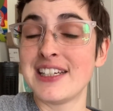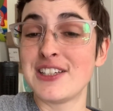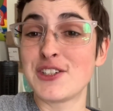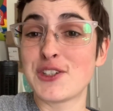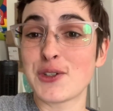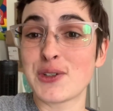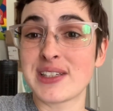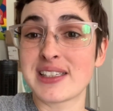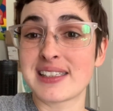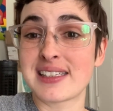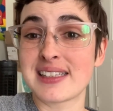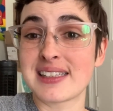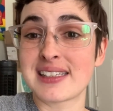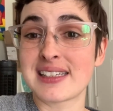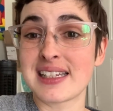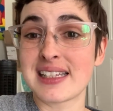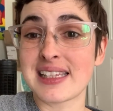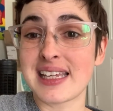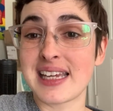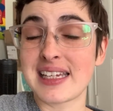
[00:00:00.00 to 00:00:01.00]
enjoys
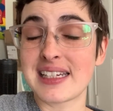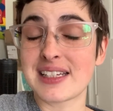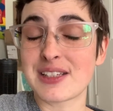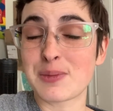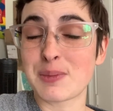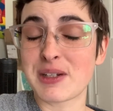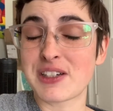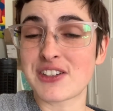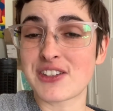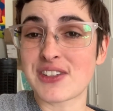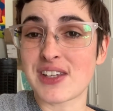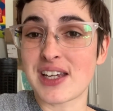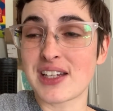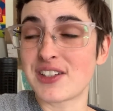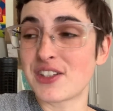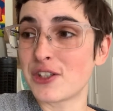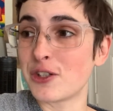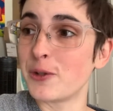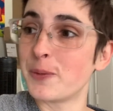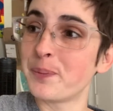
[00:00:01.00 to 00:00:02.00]
Disneyland as much as
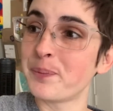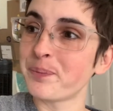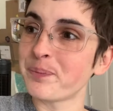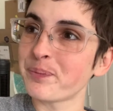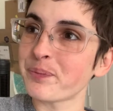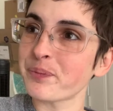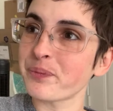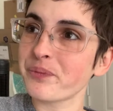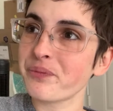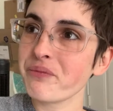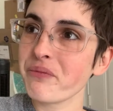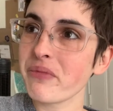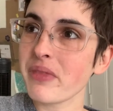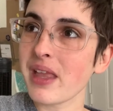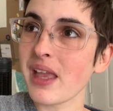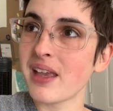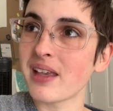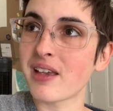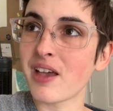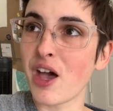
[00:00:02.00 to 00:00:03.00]
I do
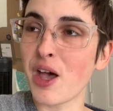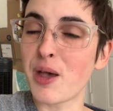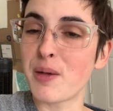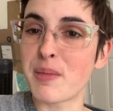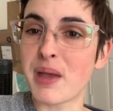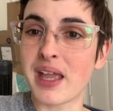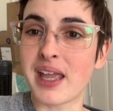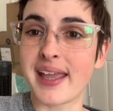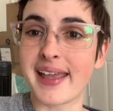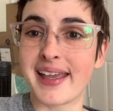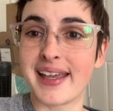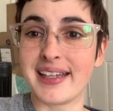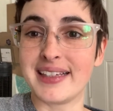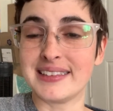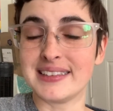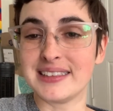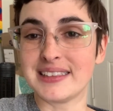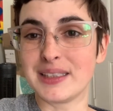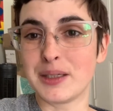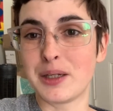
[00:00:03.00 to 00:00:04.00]
come
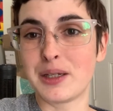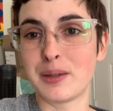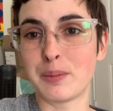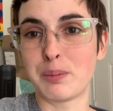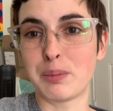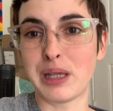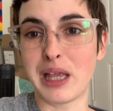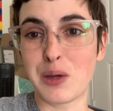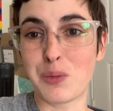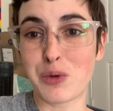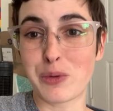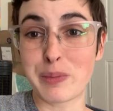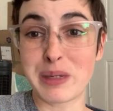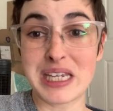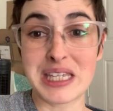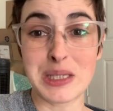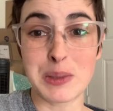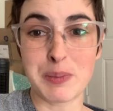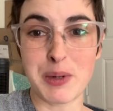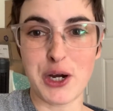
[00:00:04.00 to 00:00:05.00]
and play
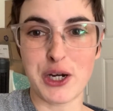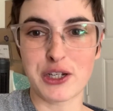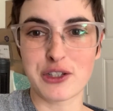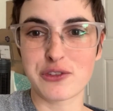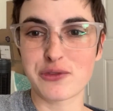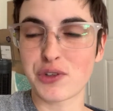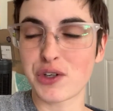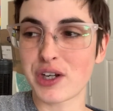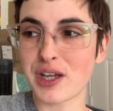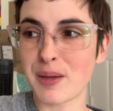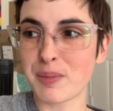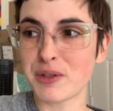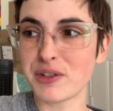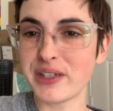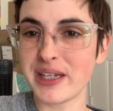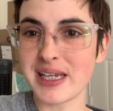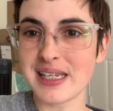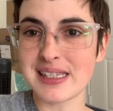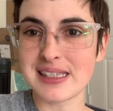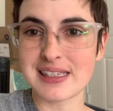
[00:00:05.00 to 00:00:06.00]
with me in the parks for a
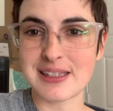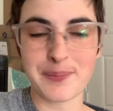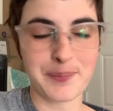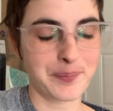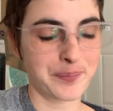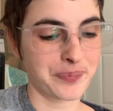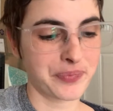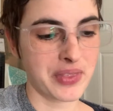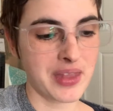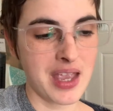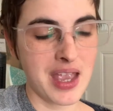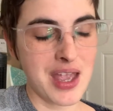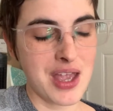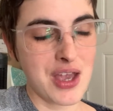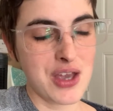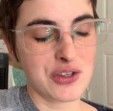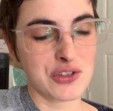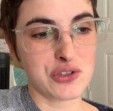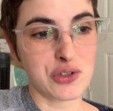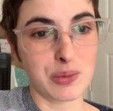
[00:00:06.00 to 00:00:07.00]
couple days.
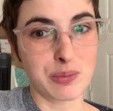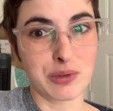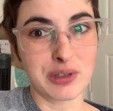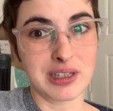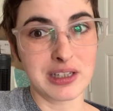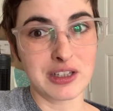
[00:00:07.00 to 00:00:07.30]
So I'm